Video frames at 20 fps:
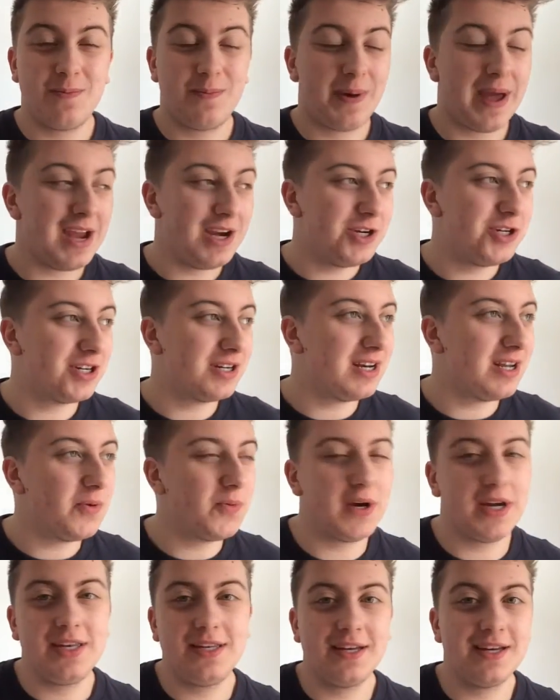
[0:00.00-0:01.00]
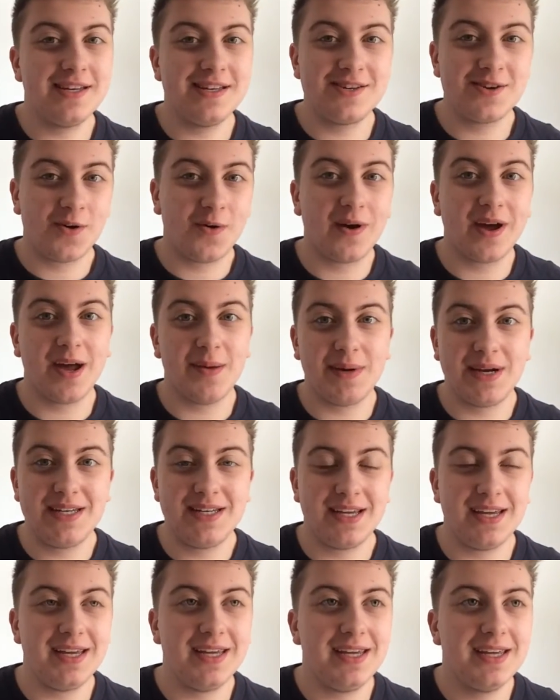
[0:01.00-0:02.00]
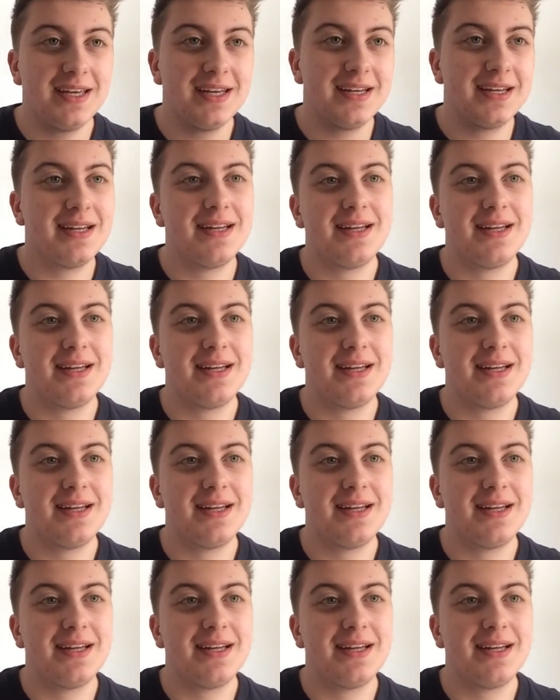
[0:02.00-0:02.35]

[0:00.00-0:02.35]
patiently waiting to go get my tea,